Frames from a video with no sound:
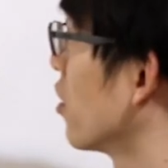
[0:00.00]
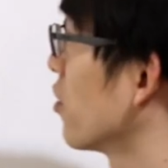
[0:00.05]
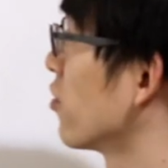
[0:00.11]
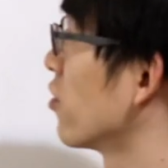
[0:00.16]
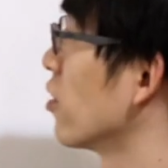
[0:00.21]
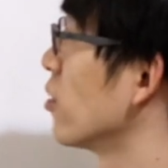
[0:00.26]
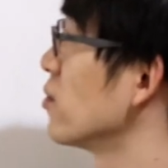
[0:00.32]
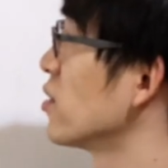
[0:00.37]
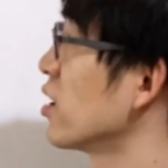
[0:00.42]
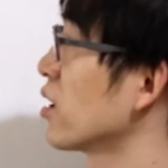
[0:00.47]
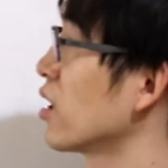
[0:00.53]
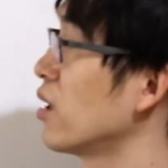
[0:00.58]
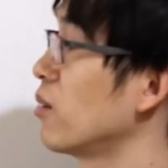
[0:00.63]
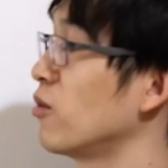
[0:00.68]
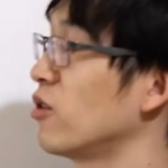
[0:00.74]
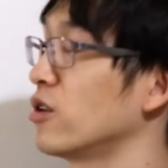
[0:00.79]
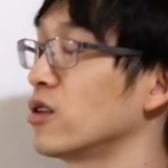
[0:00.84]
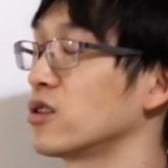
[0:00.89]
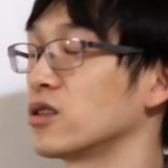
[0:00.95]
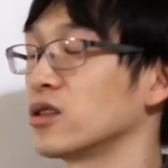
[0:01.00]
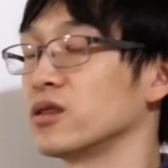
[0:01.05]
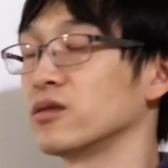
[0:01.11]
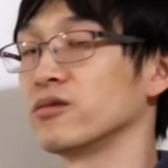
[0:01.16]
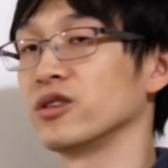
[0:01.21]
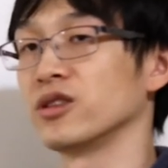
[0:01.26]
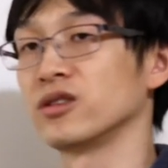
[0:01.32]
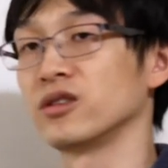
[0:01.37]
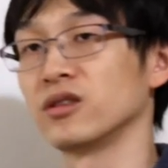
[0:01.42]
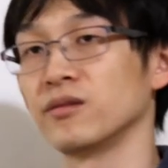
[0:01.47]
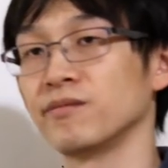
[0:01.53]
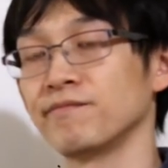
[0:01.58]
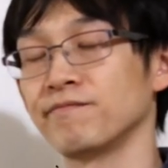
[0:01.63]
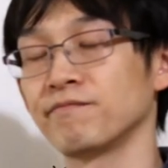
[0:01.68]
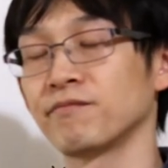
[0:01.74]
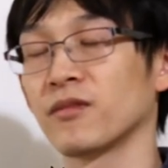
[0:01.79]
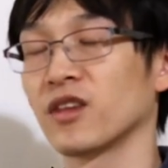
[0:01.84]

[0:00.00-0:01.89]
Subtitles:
from second harmonic generation